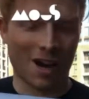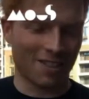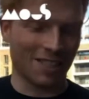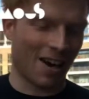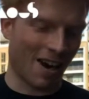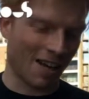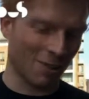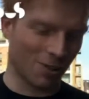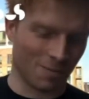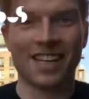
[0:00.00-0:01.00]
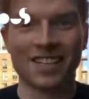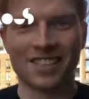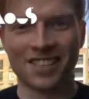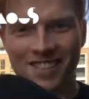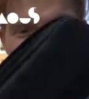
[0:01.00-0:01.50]
wear and tear at all.
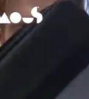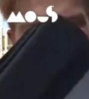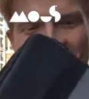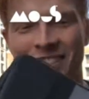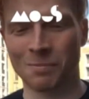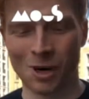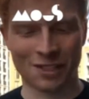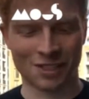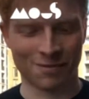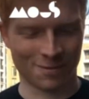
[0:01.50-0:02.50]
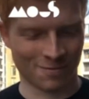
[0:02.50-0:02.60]
This, this is impressive.